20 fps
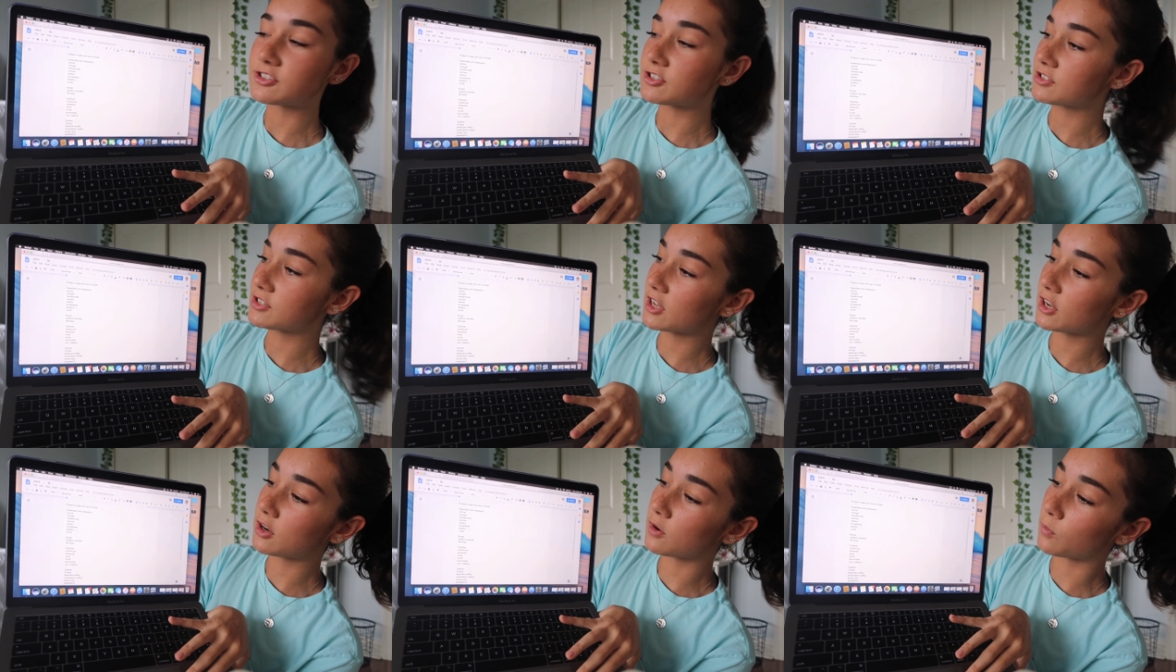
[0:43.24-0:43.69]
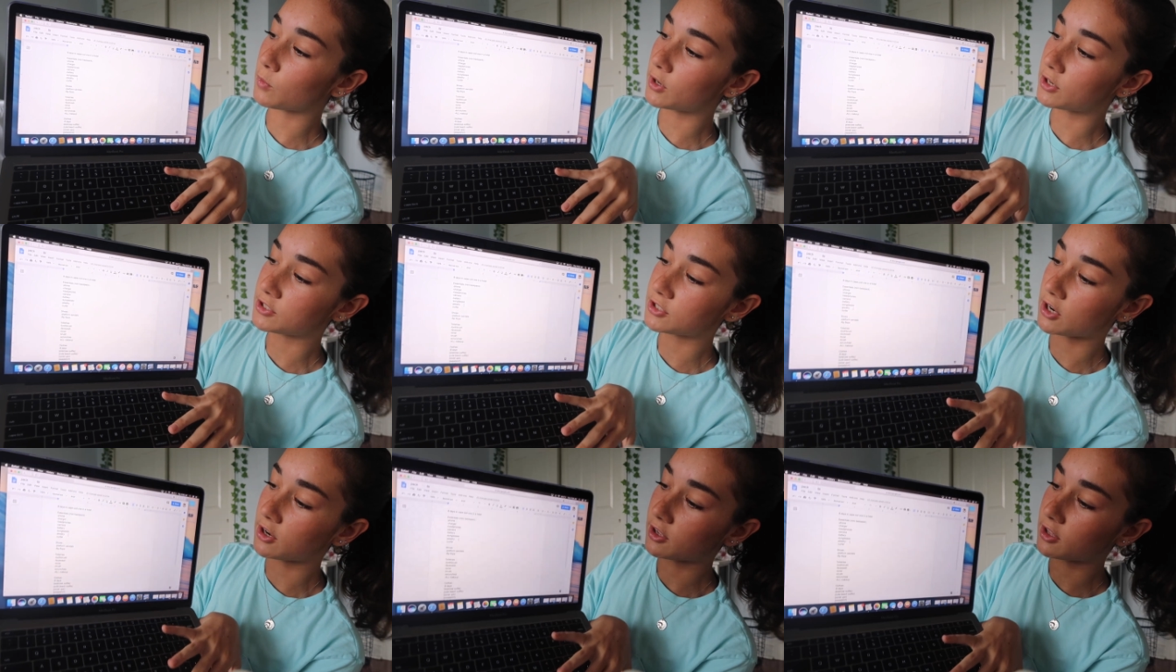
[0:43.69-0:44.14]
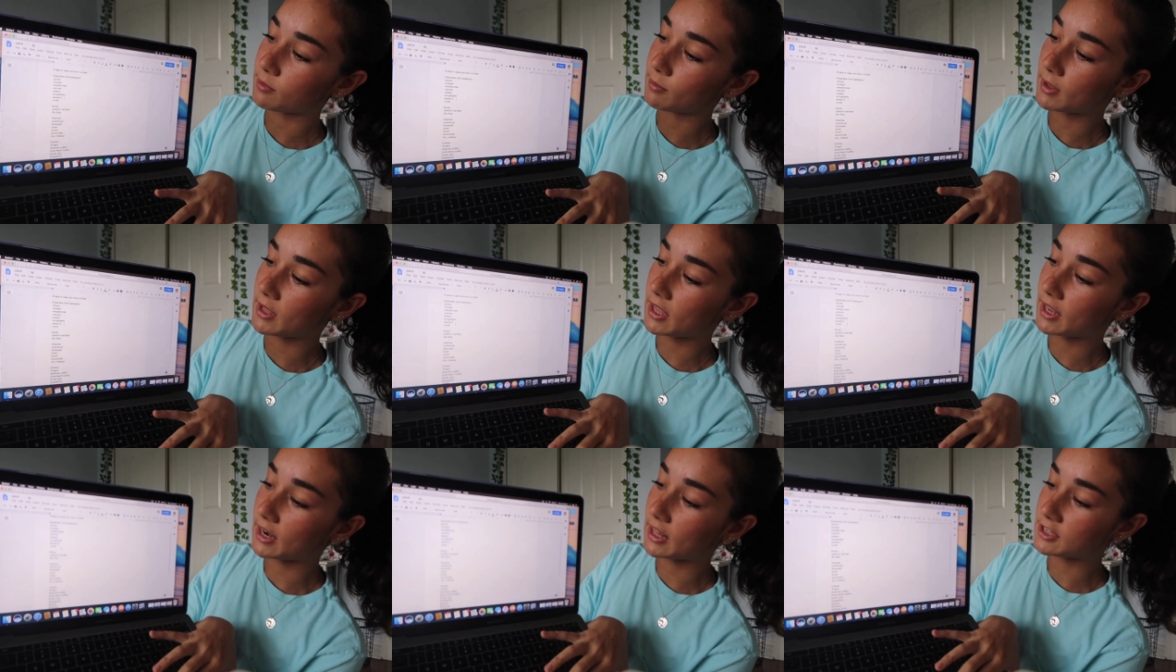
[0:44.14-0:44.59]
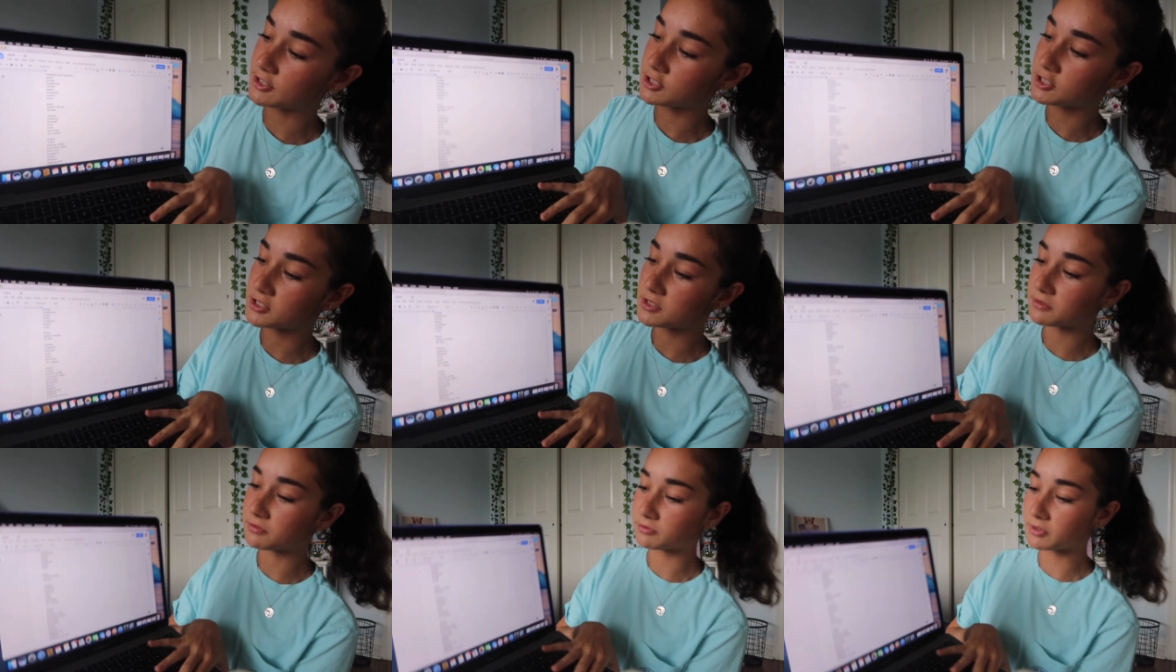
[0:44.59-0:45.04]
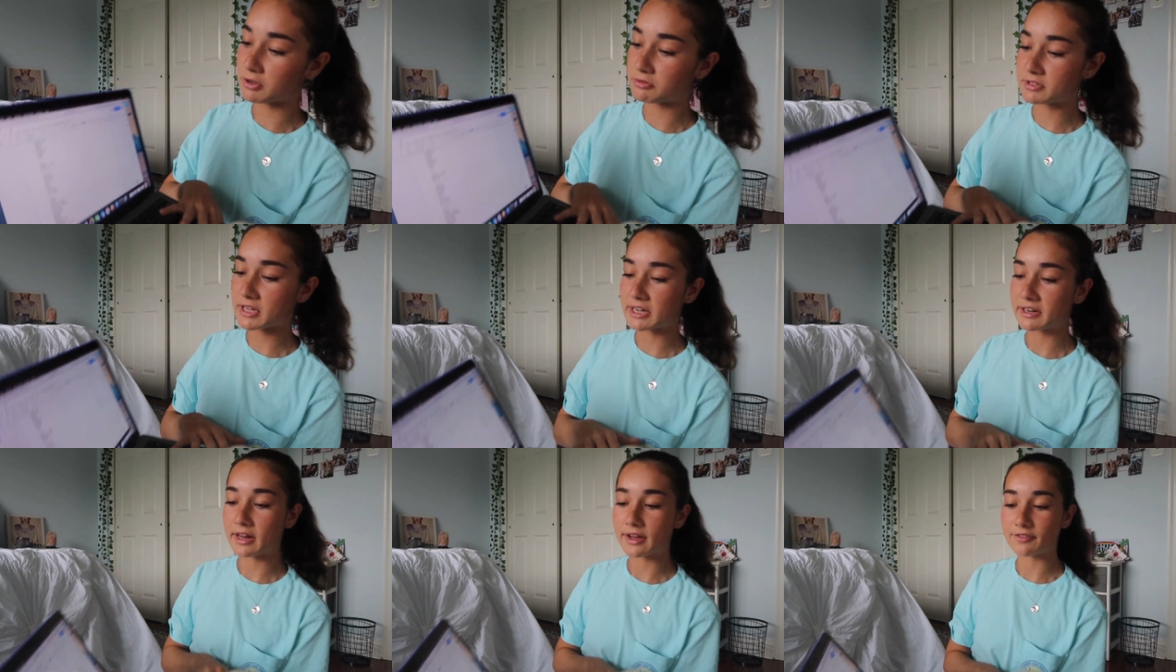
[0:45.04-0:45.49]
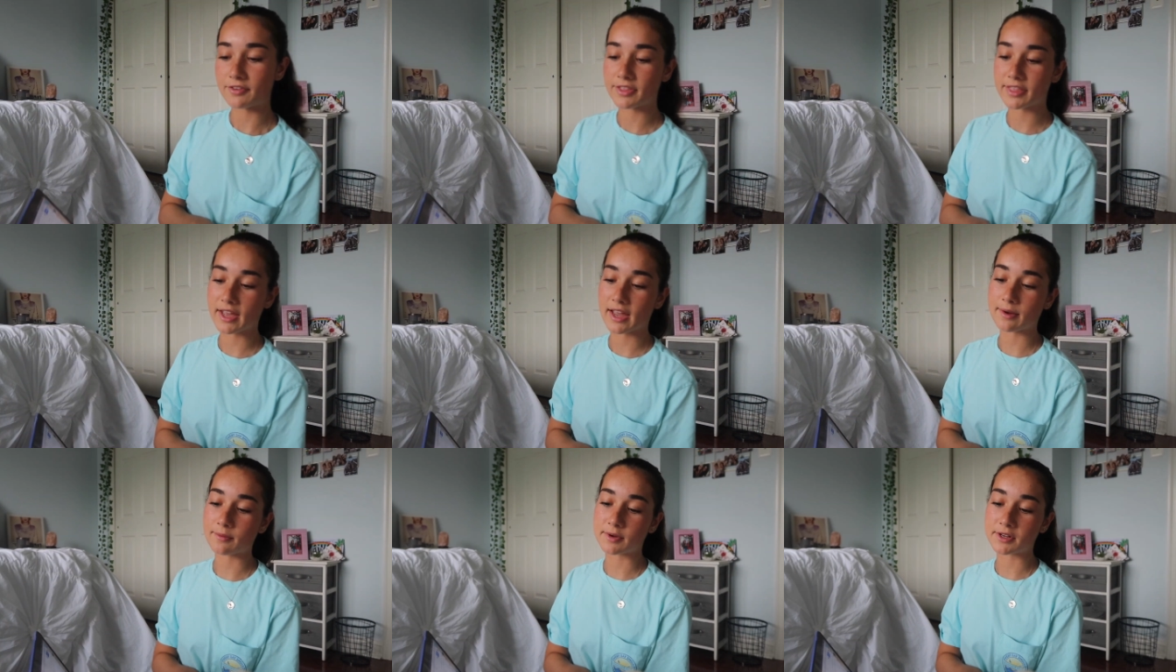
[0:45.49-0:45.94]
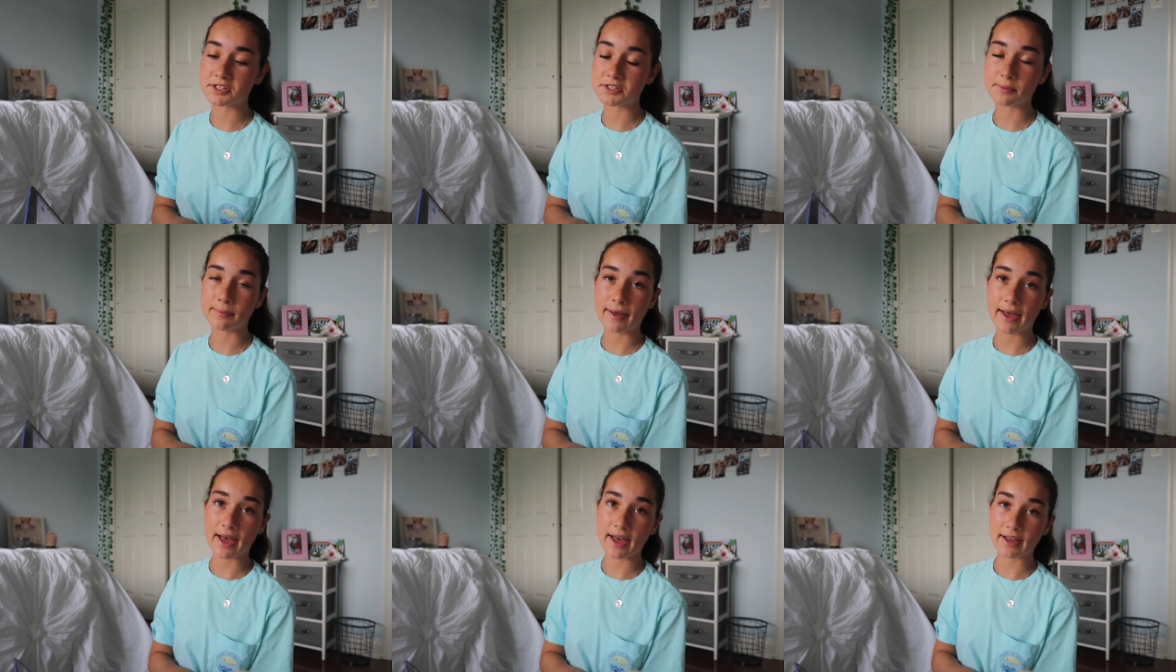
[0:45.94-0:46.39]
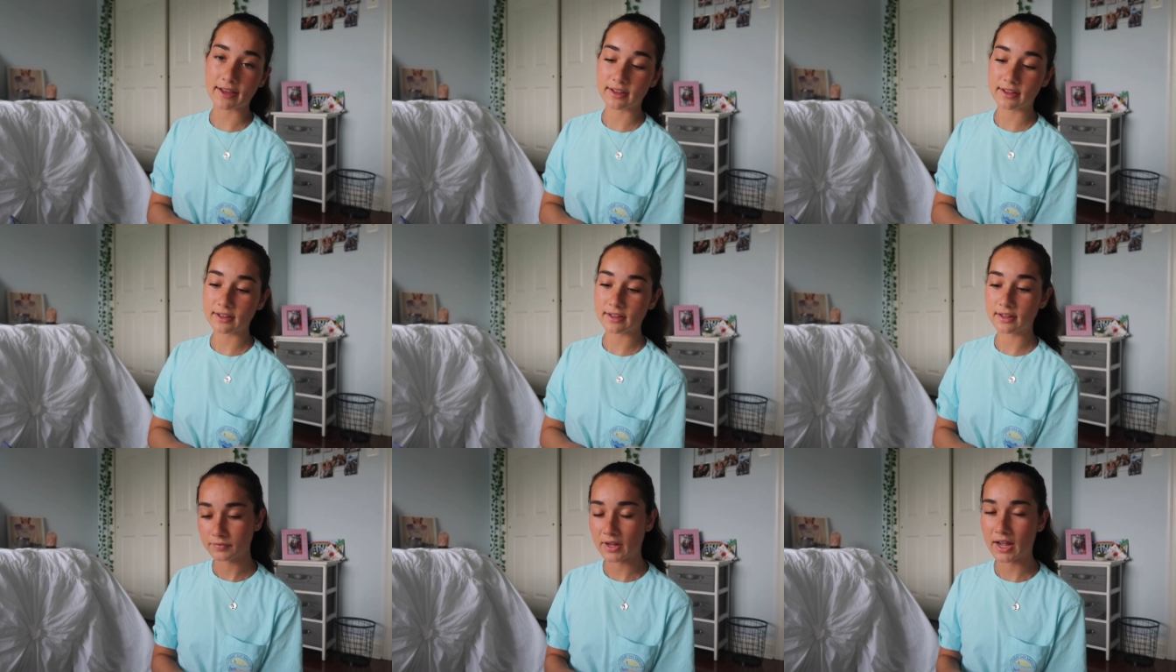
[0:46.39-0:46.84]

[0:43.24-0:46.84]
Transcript: It's just like a Word document, and I just wrote down everything I wanted to pack.